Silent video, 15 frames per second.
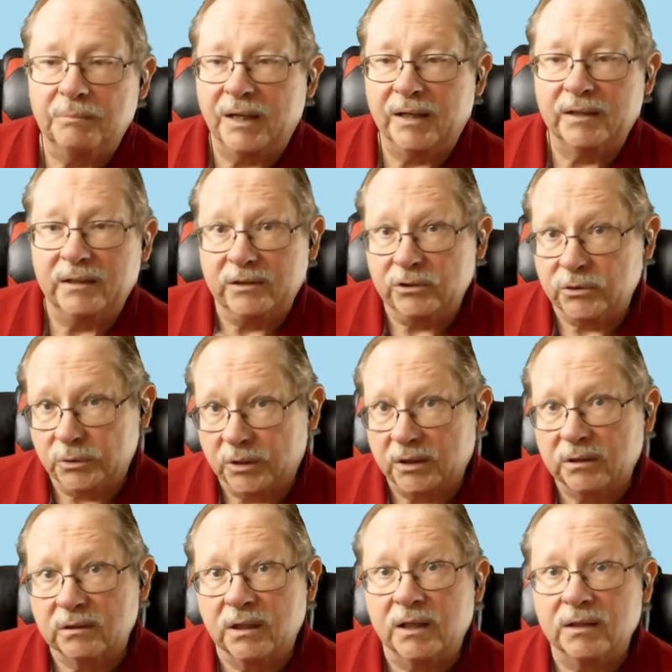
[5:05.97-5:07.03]
back into
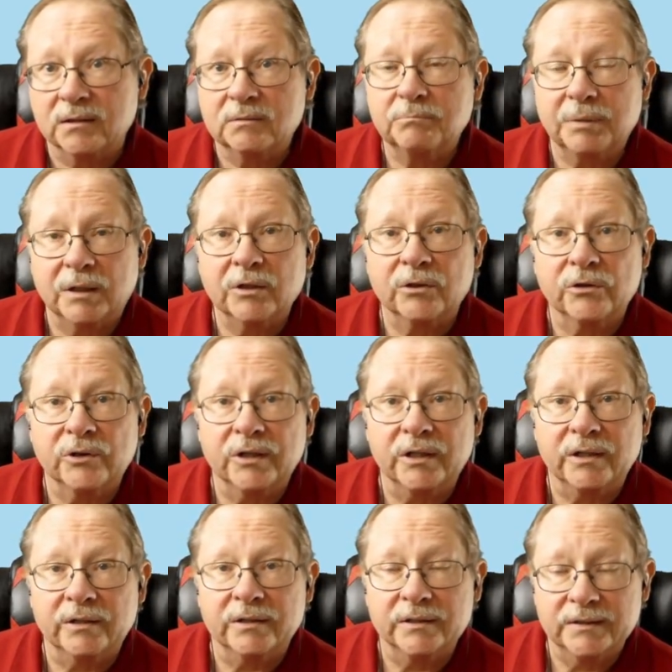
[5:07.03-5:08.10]
our power grid
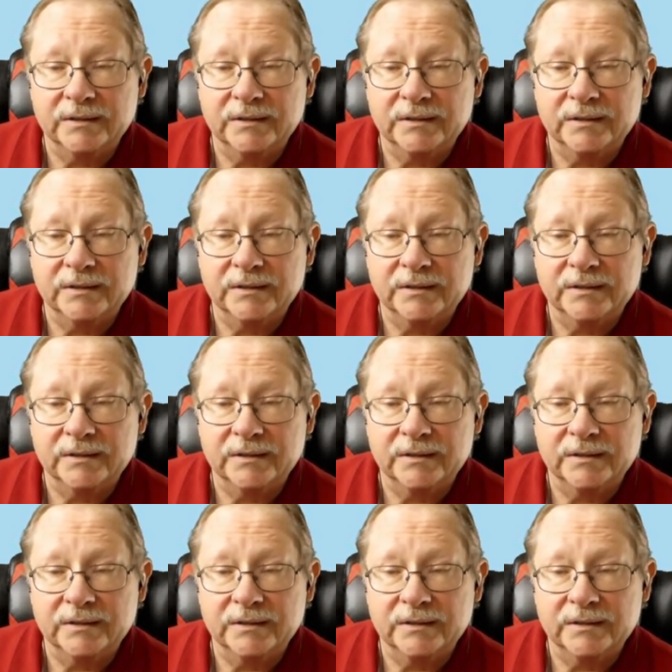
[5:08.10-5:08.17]
here.